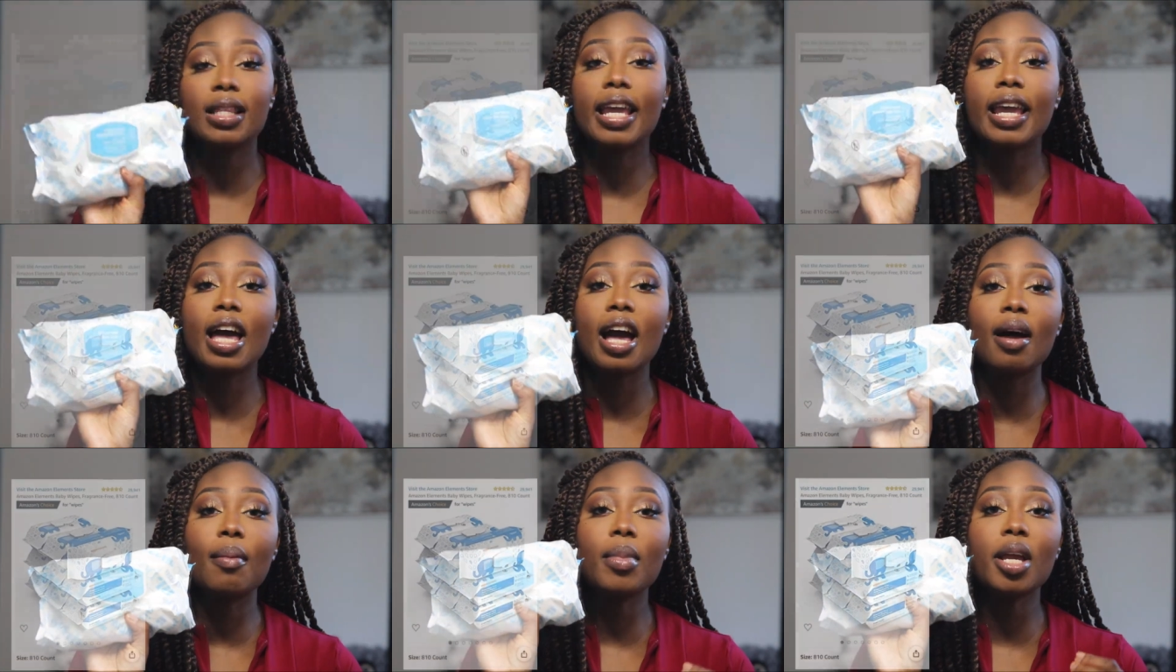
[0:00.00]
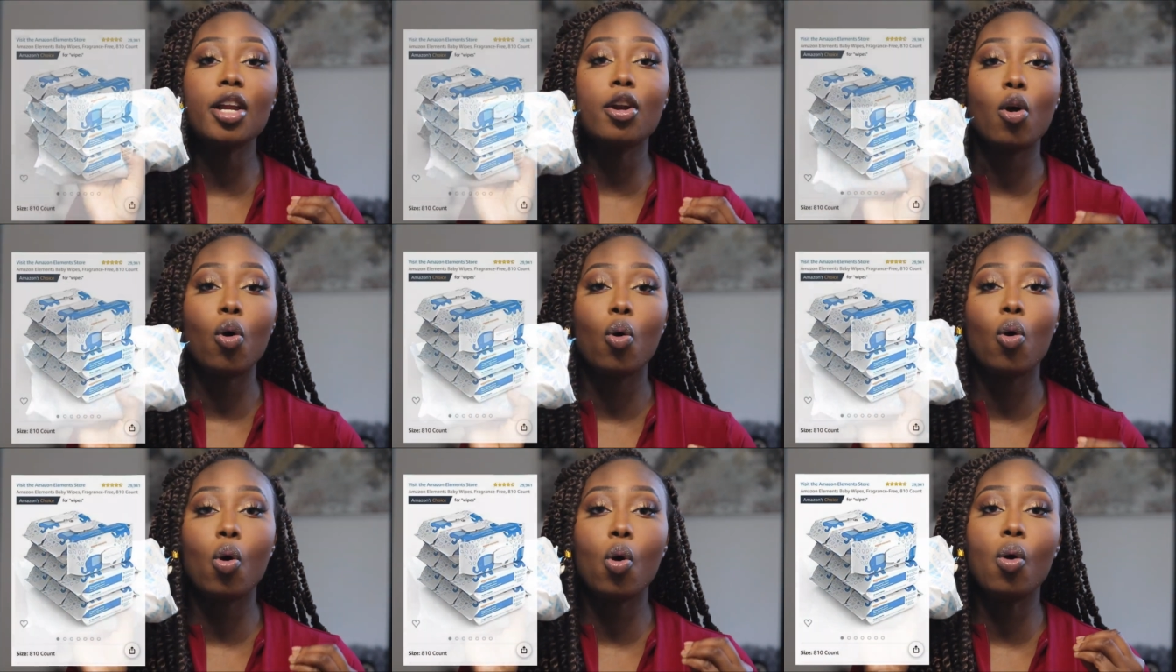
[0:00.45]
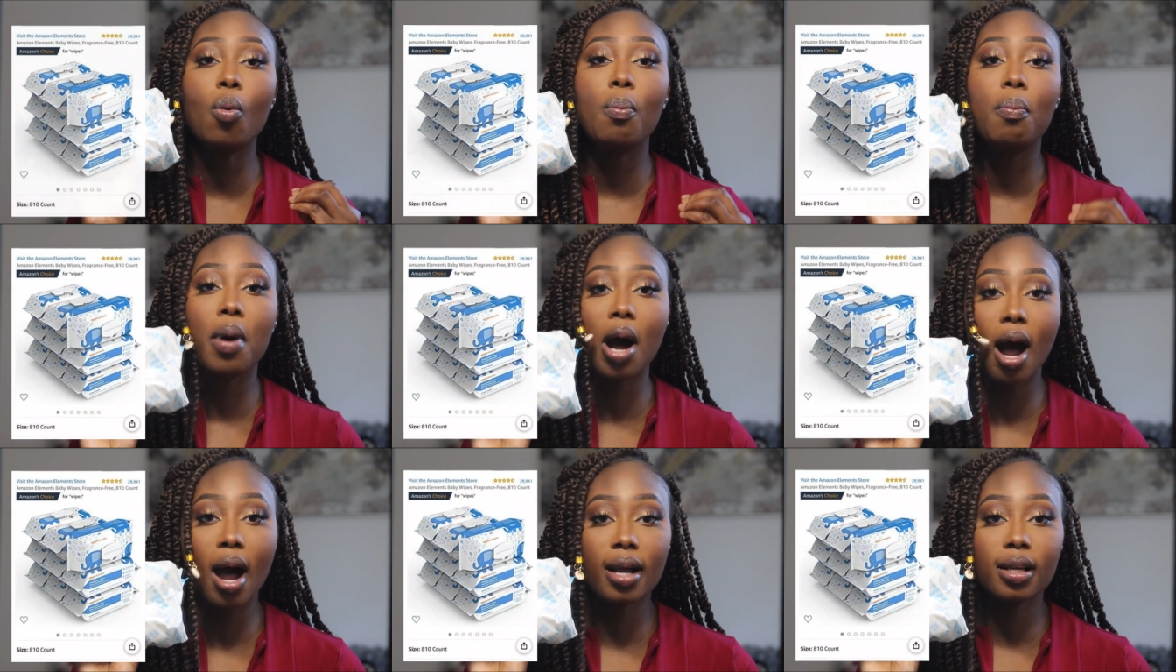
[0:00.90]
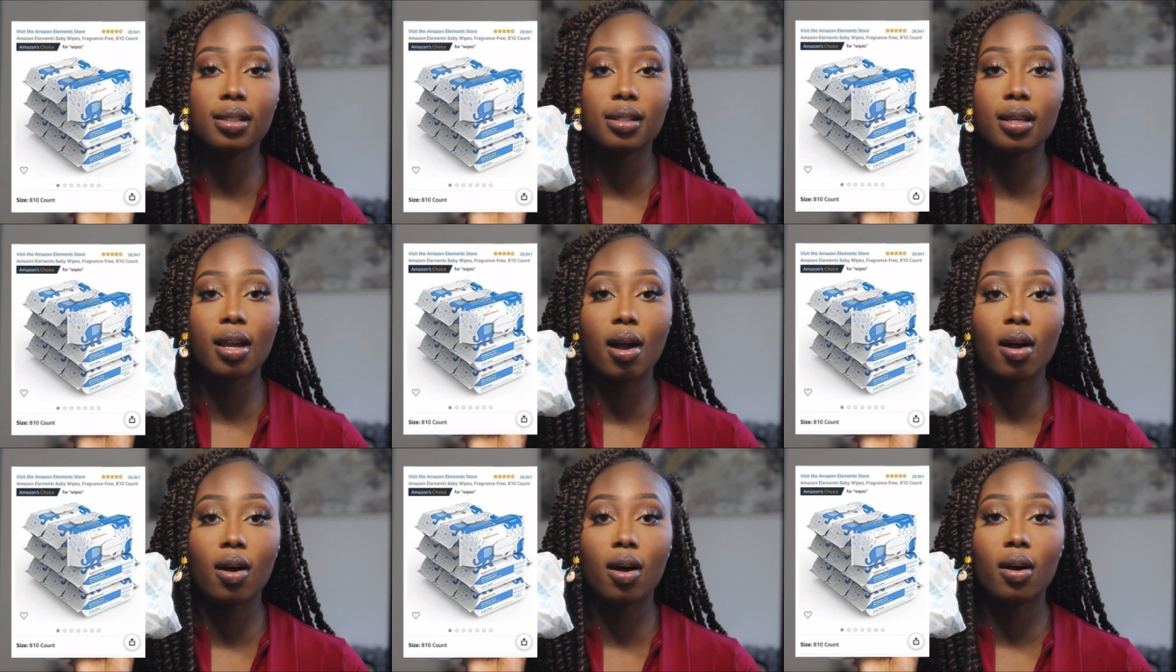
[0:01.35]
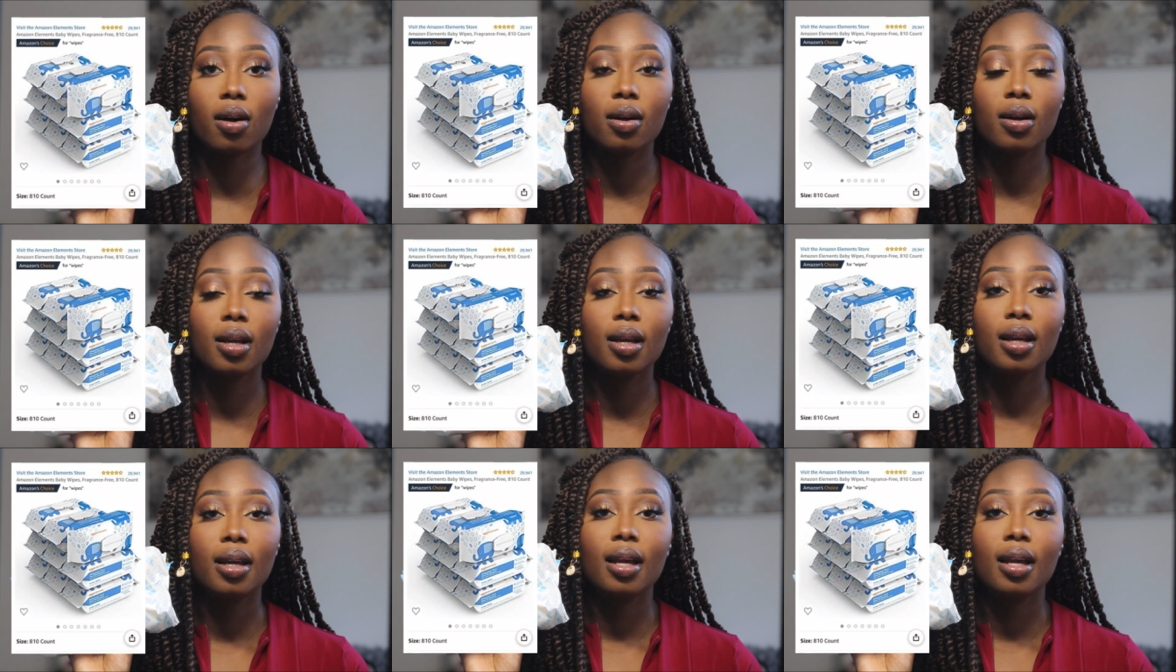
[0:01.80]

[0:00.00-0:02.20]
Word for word: They come in a whole box, y'all.